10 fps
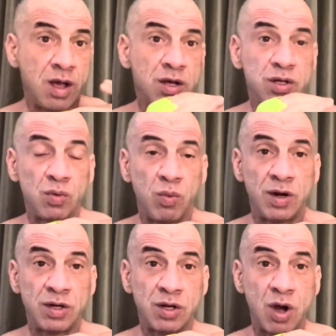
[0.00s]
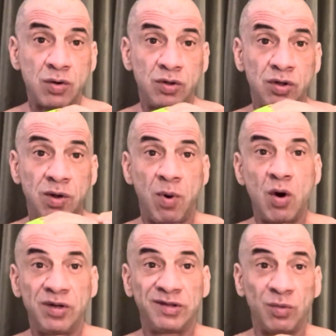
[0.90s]
You want to go to the
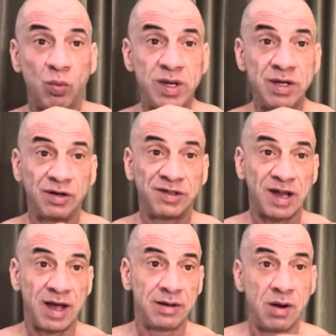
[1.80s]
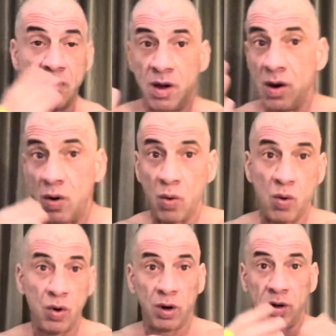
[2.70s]
opponent's weaker side,
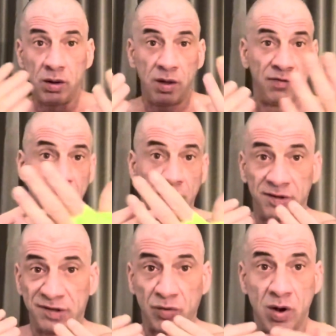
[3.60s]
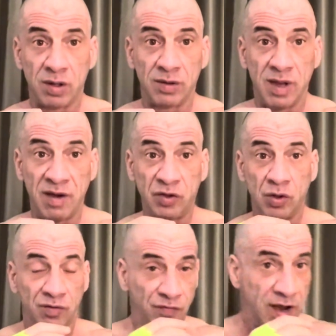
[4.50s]
or if they're a strong left
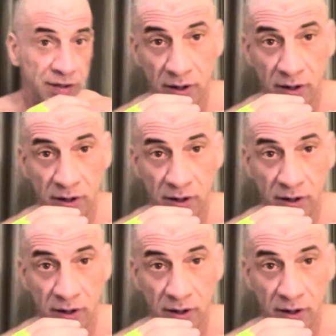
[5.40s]
hook fighter,